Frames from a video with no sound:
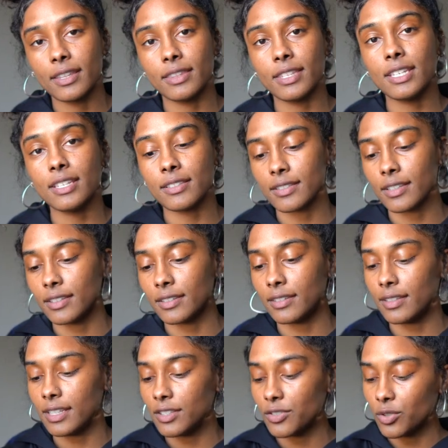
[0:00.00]
these
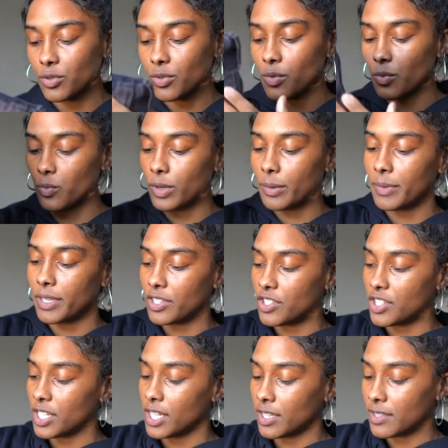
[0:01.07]
Diesel Women
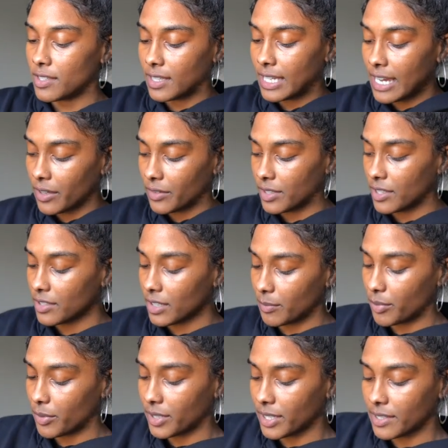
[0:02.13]
jeans. Now, these are
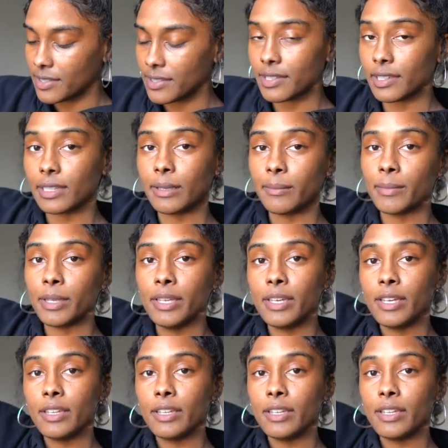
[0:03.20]
pretty slim.